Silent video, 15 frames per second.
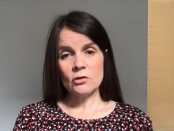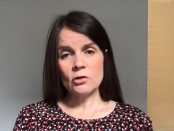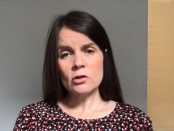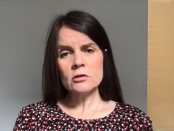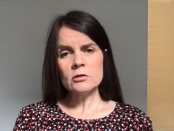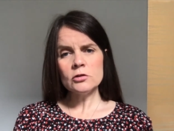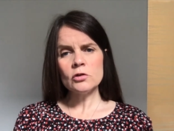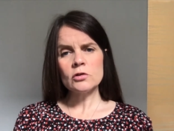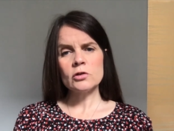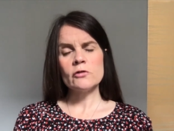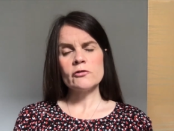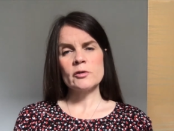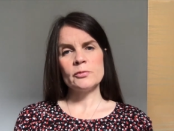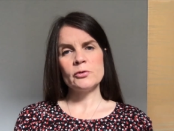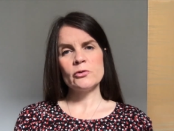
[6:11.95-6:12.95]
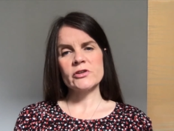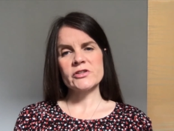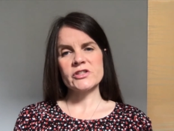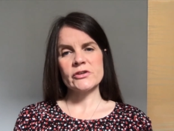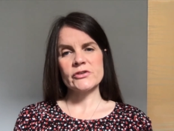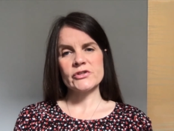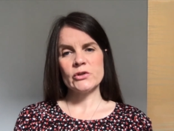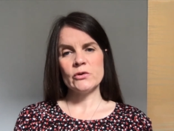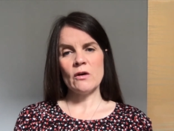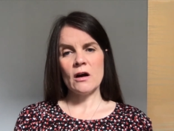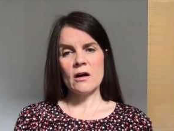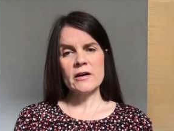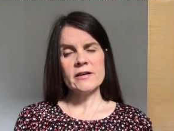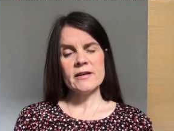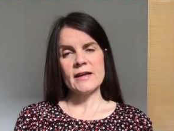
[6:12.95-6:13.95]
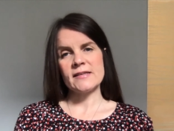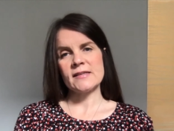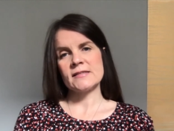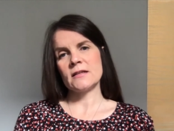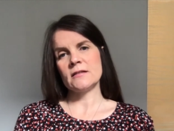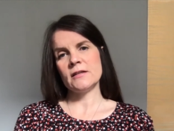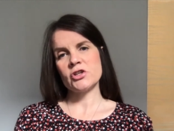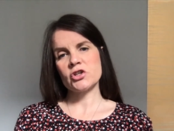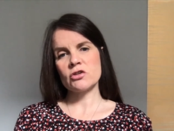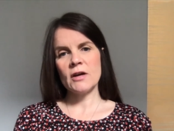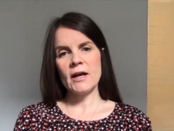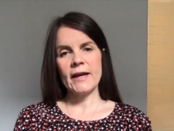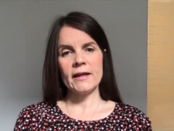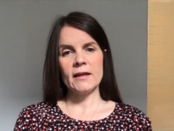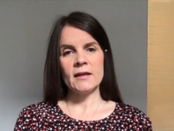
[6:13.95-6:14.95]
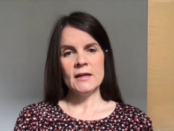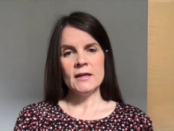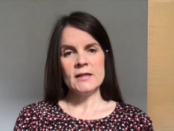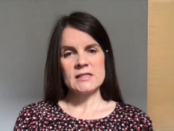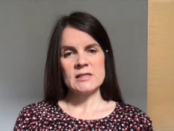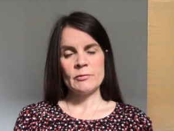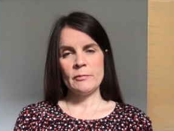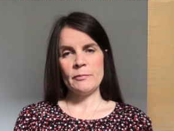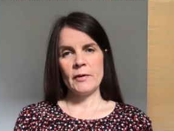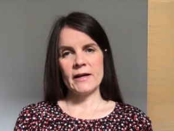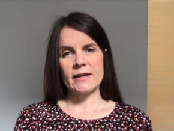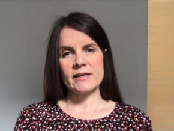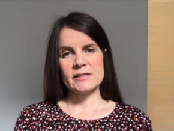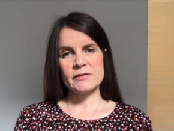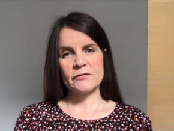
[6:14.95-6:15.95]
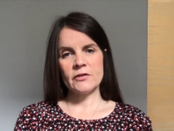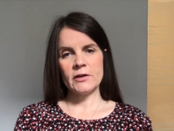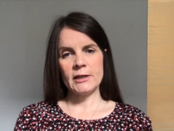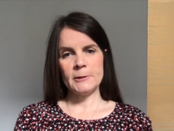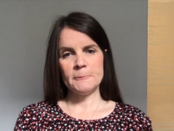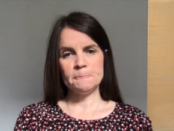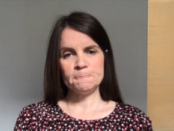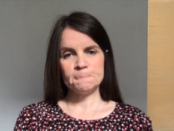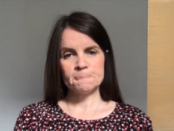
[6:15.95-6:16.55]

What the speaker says: or local reporters who aren't necessarily trying to be bias-free.